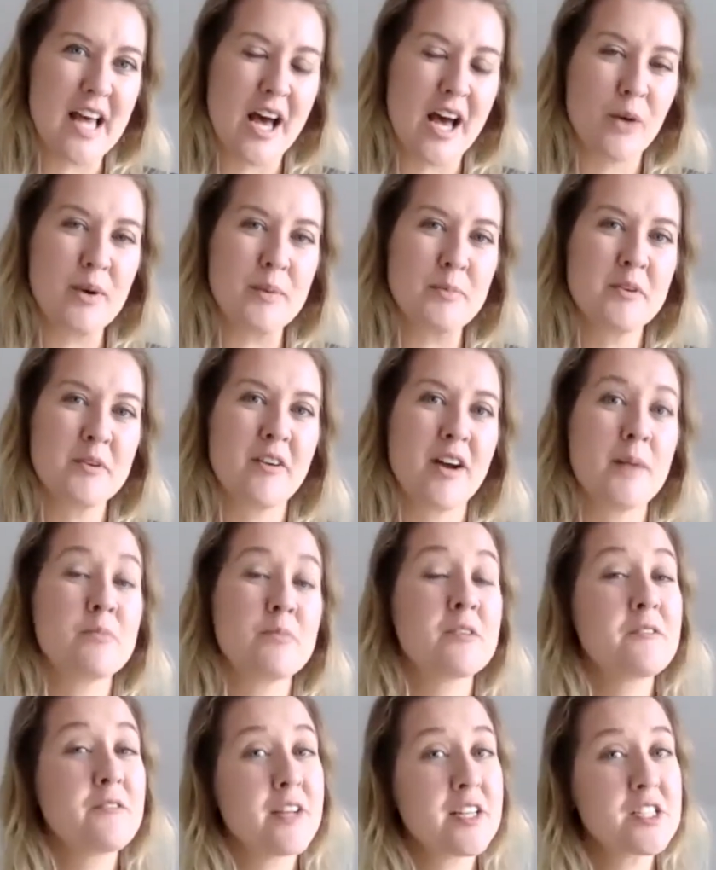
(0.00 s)
We provide
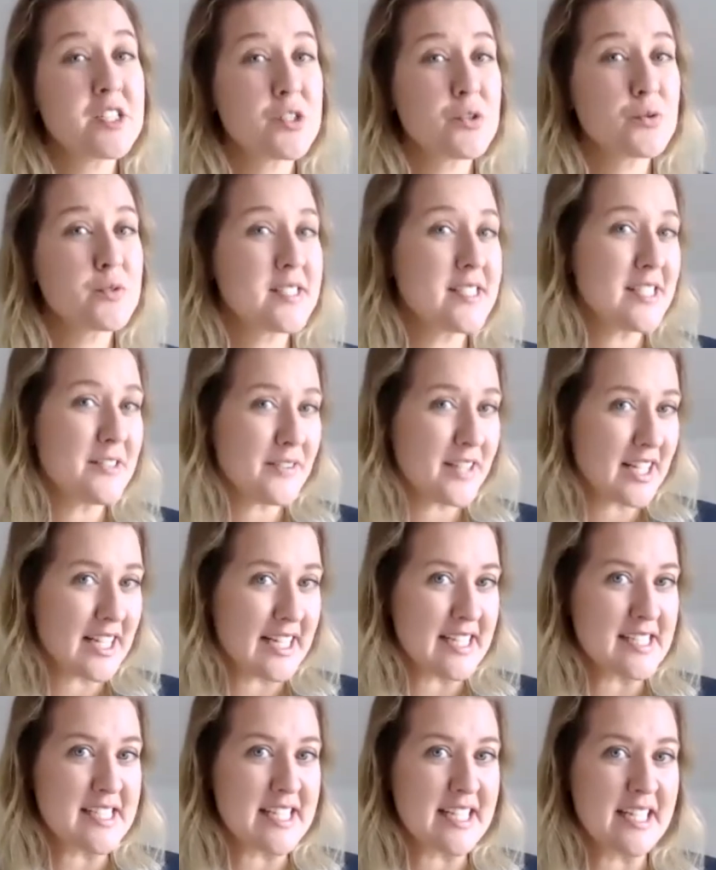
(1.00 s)
professional CV
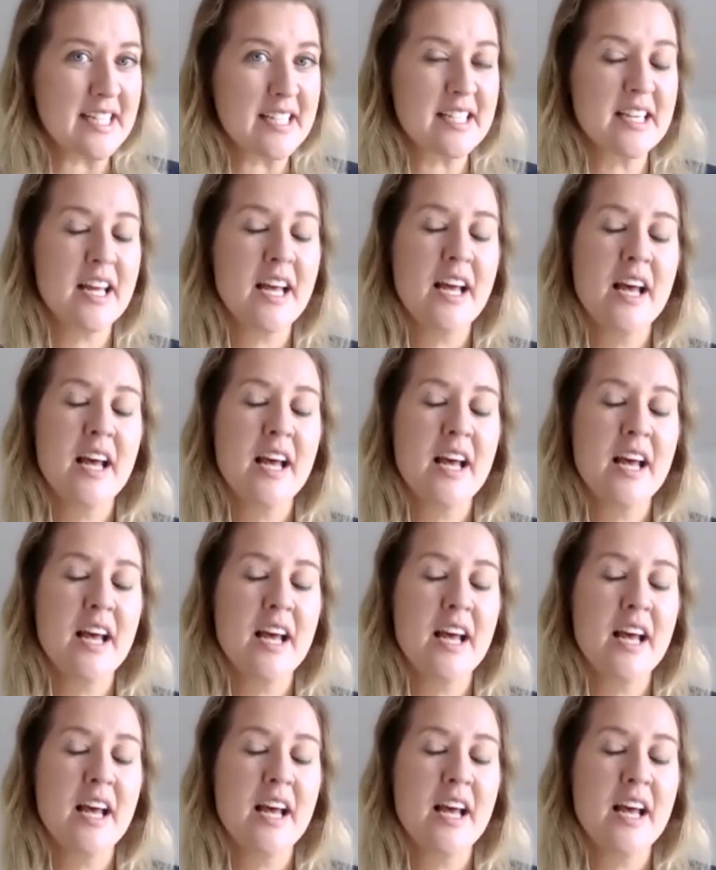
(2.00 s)
LinkedIn,